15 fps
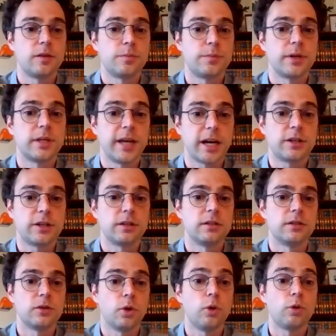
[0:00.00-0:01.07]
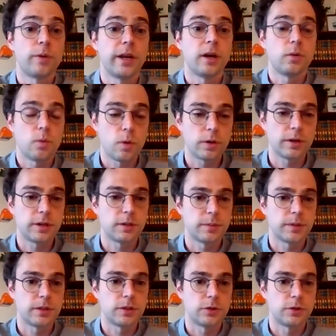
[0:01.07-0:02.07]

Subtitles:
the protections already awarded to Mr.